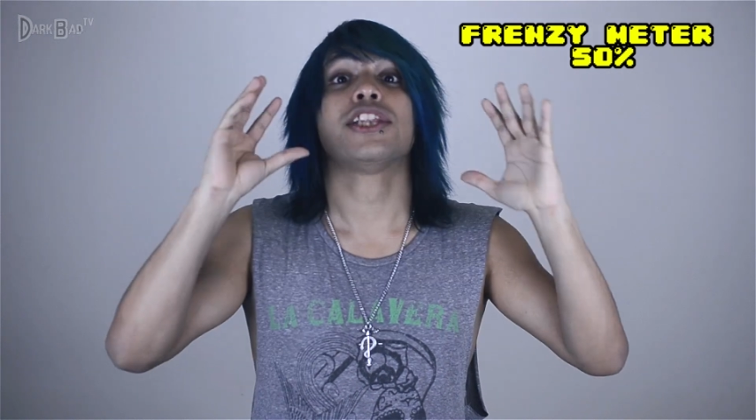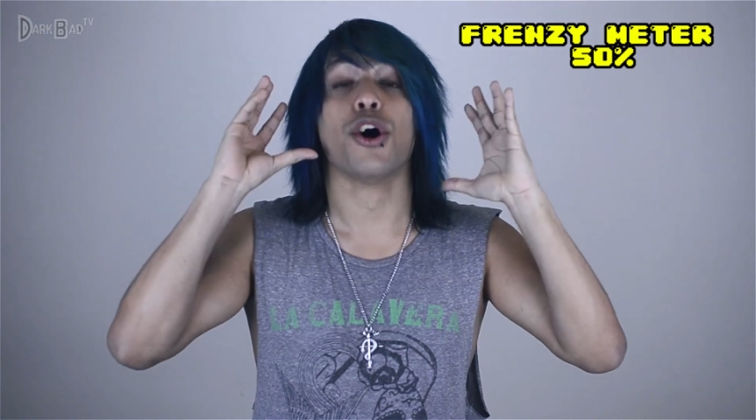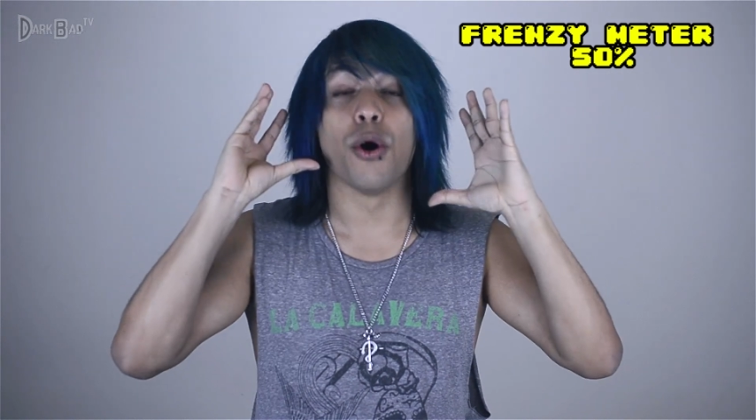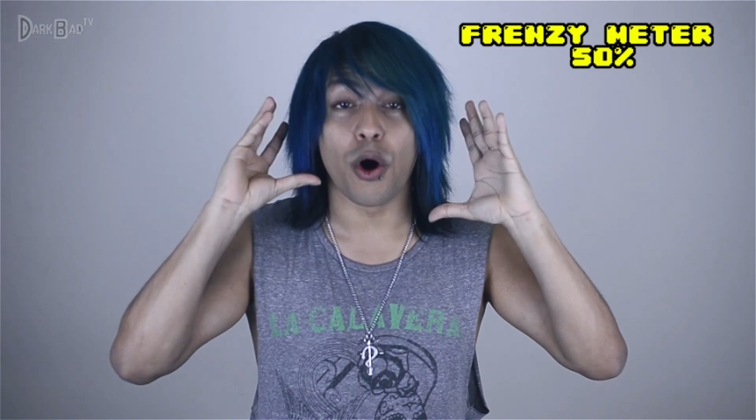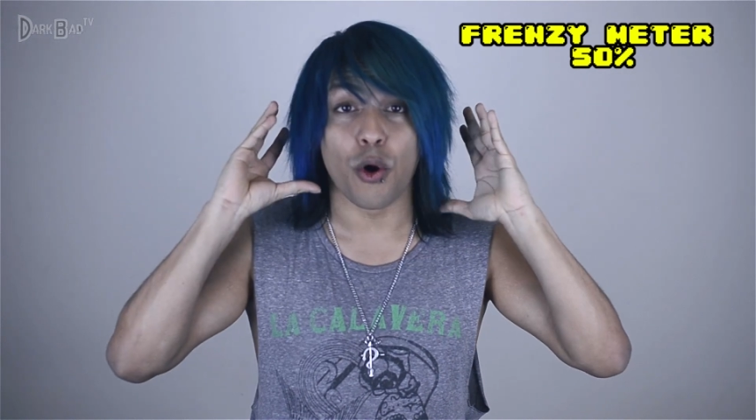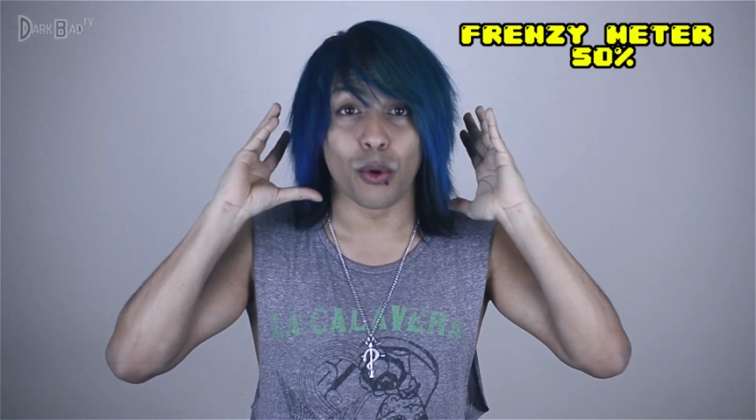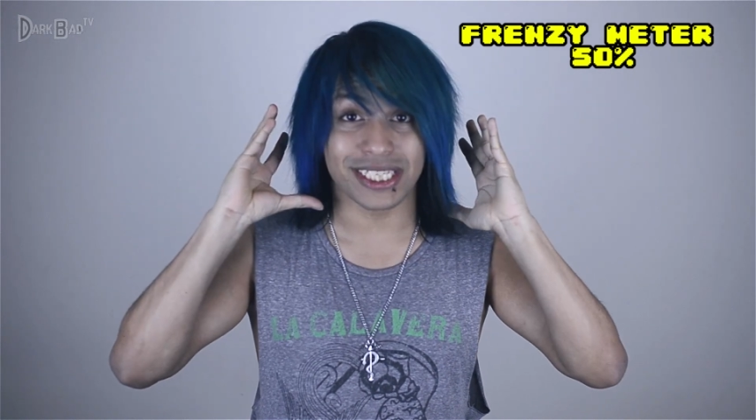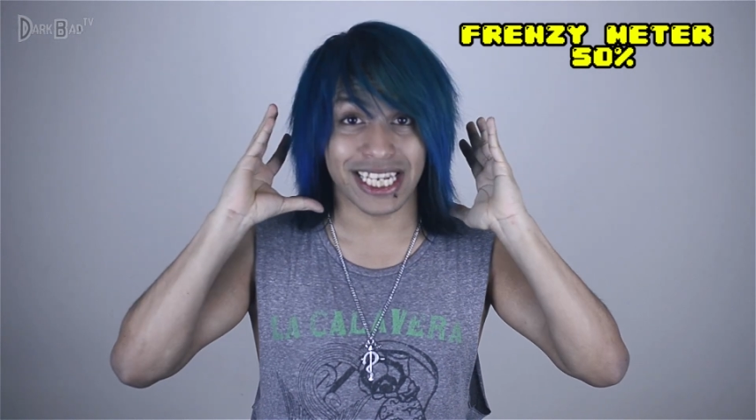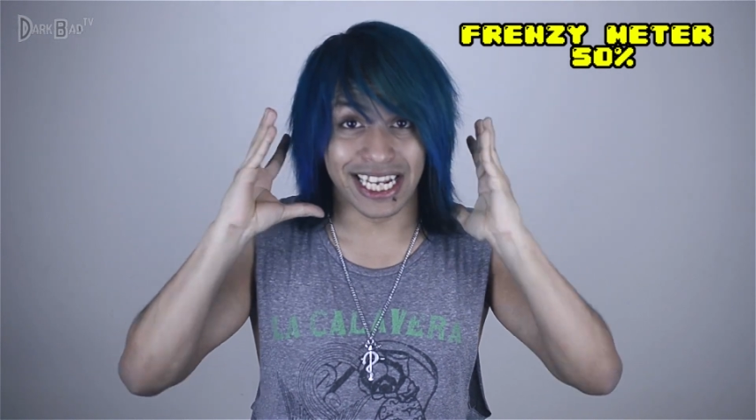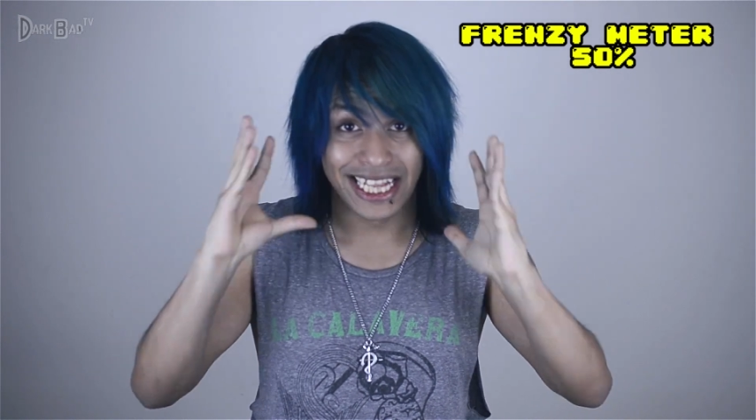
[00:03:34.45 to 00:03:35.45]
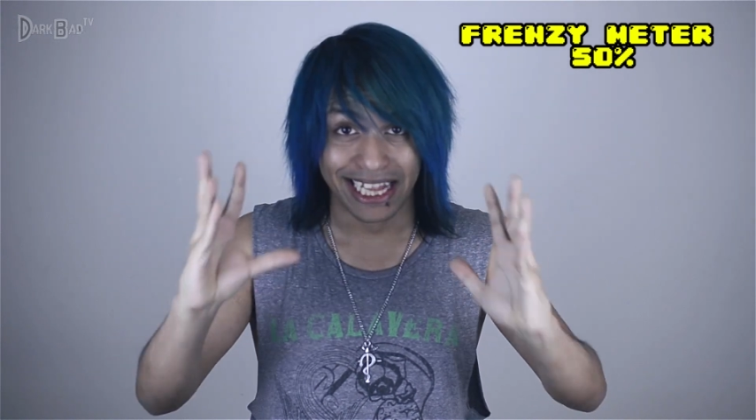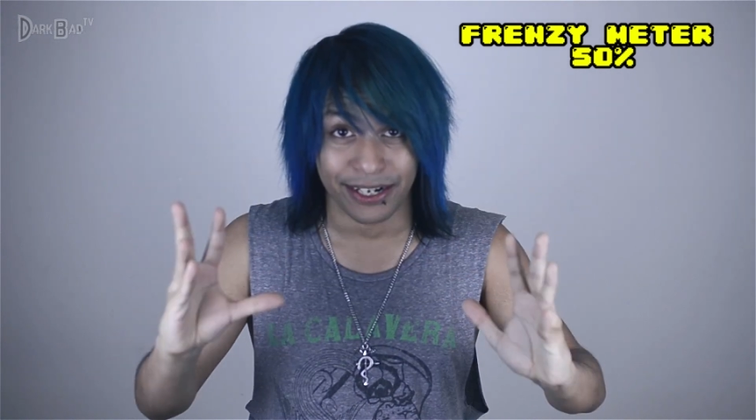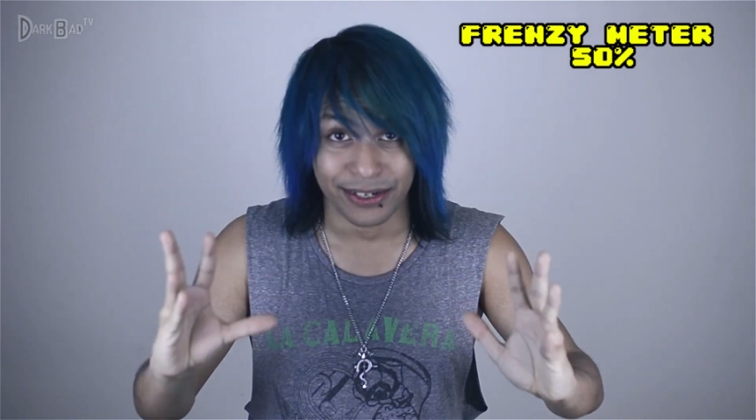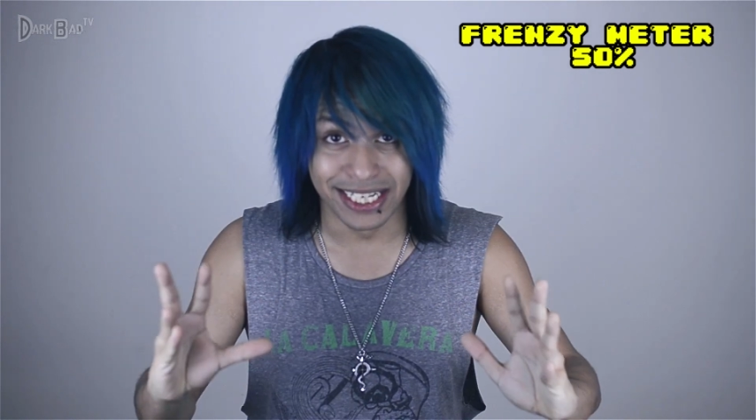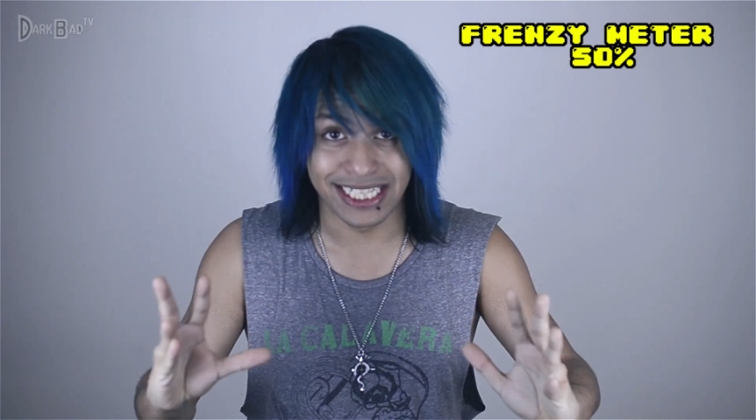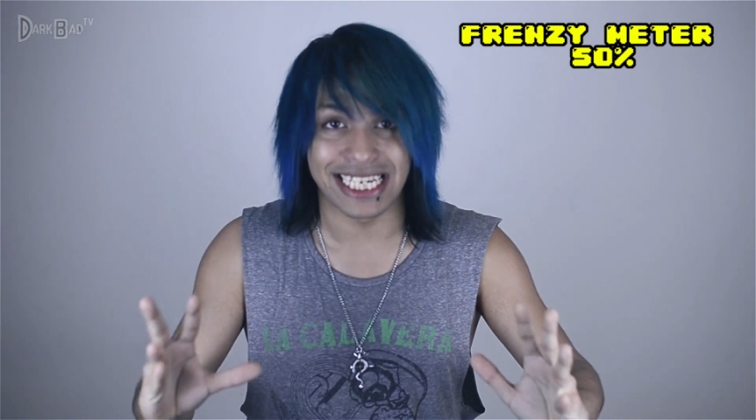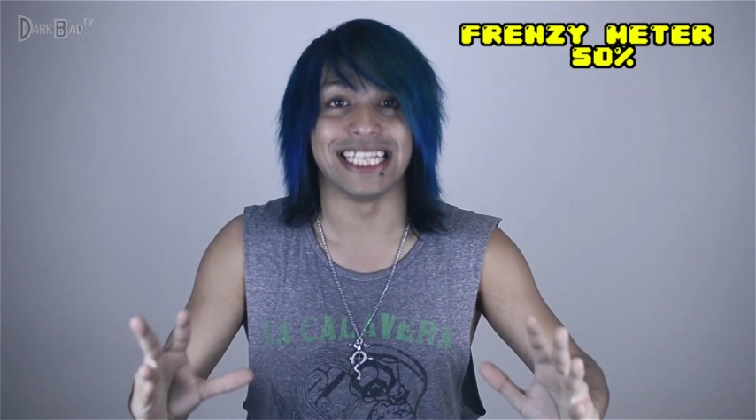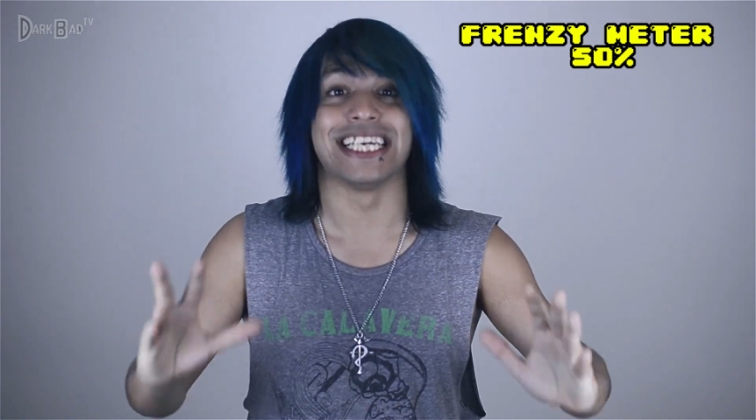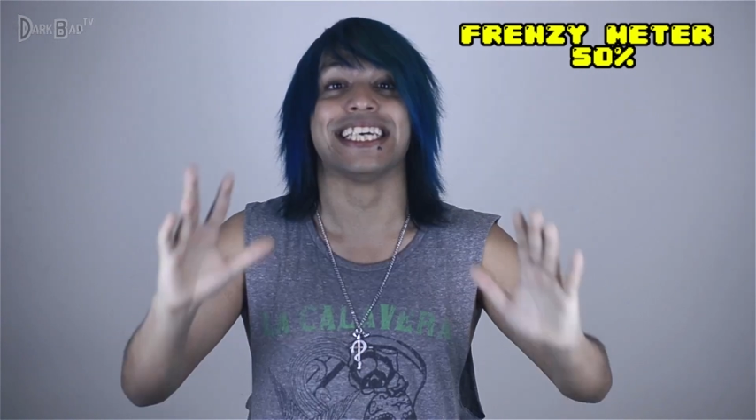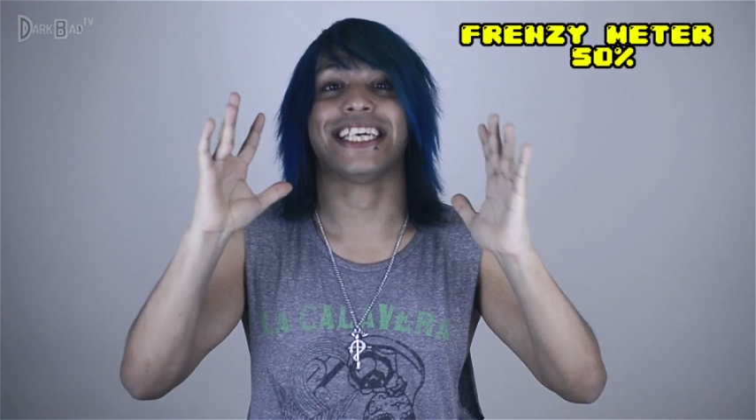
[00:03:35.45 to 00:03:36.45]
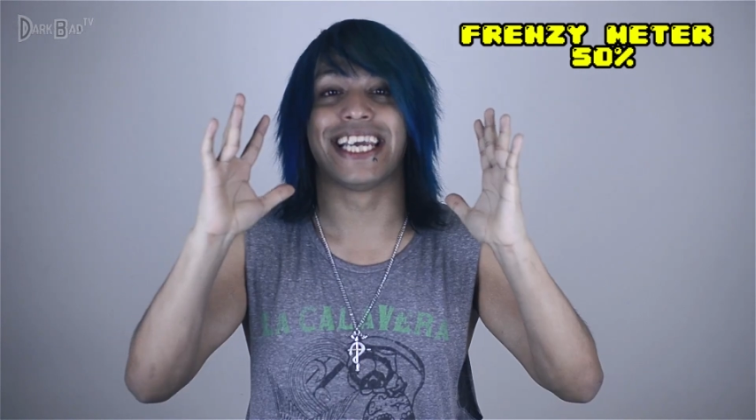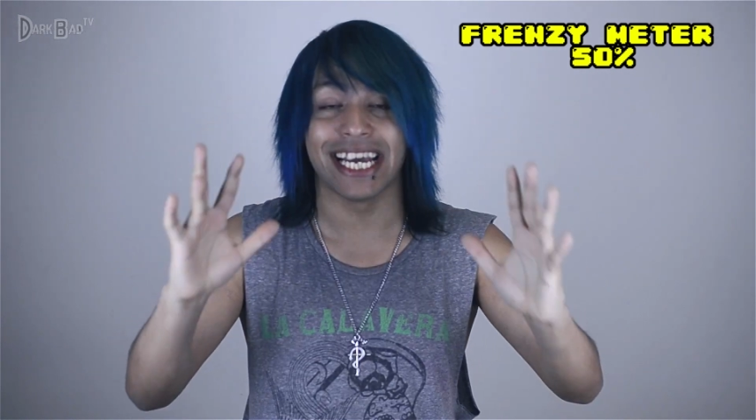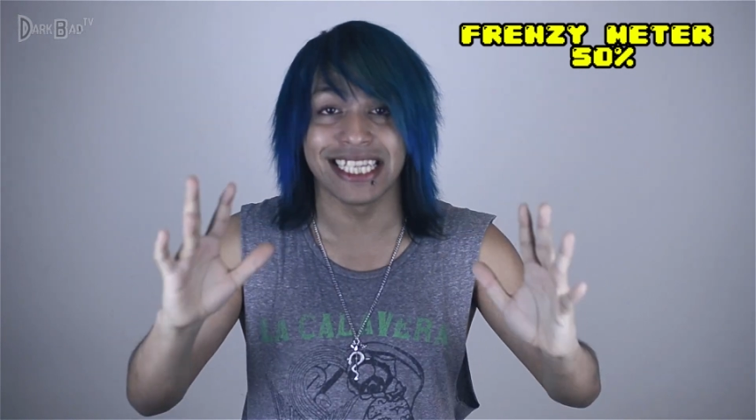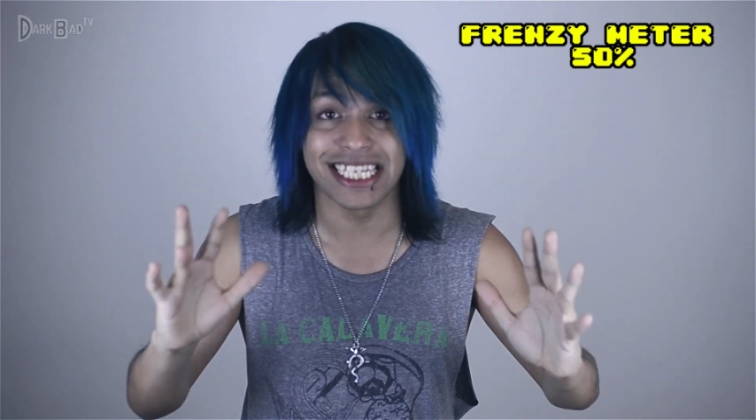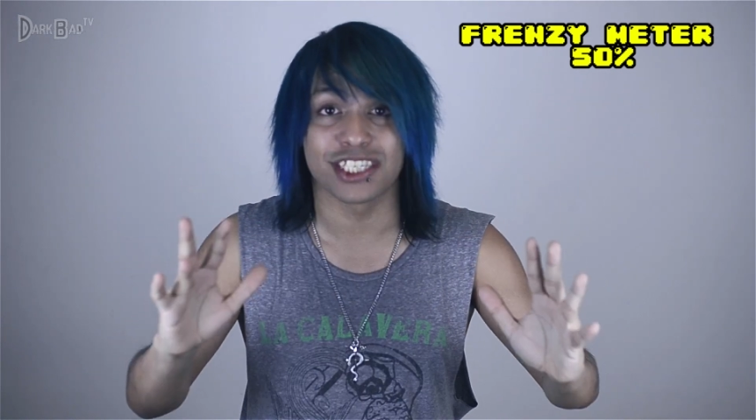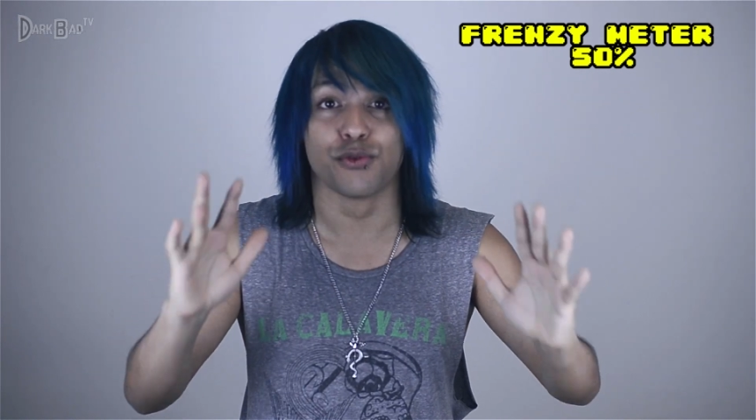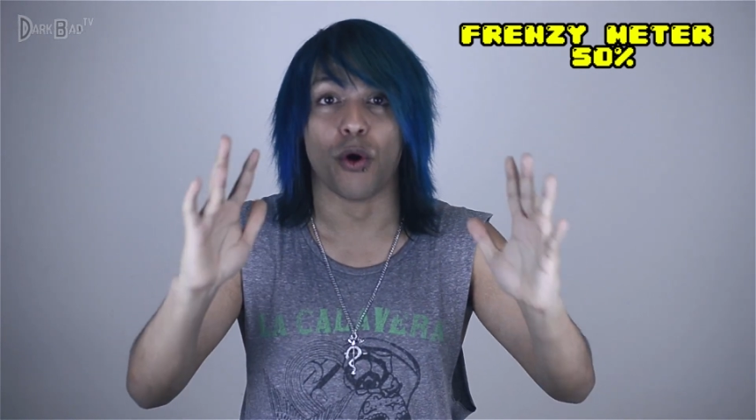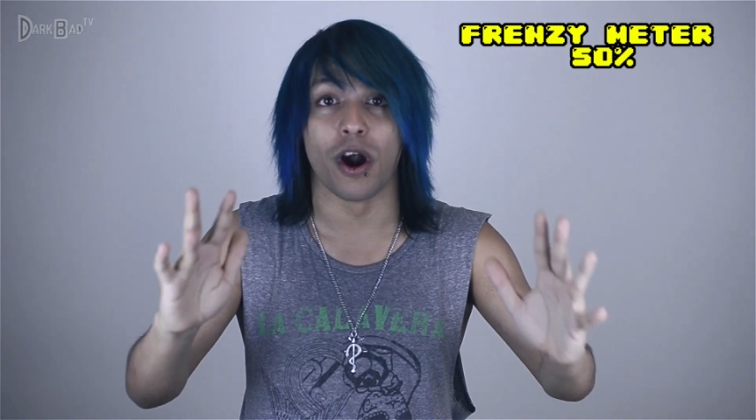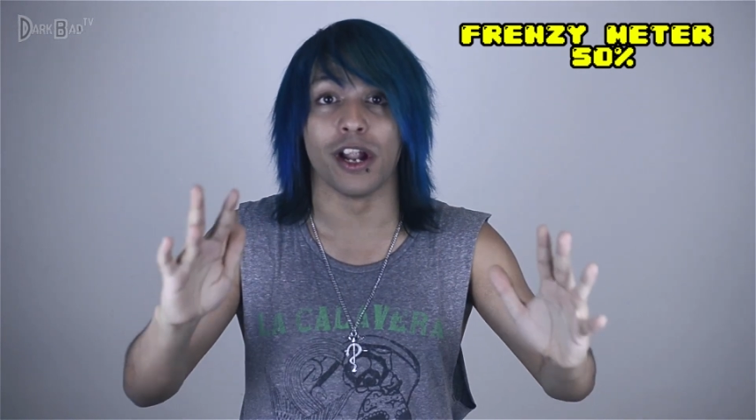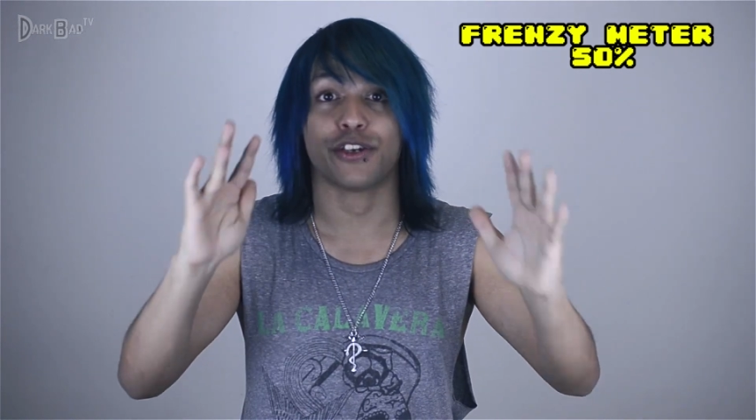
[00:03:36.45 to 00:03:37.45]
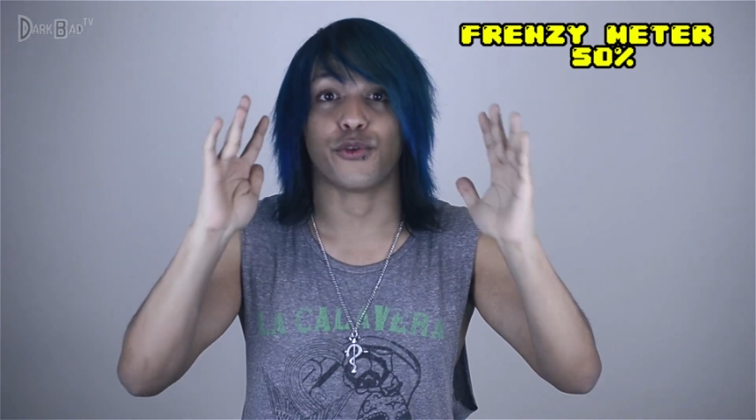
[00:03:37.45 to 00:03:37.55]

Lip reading: Touhou was included in Guinness World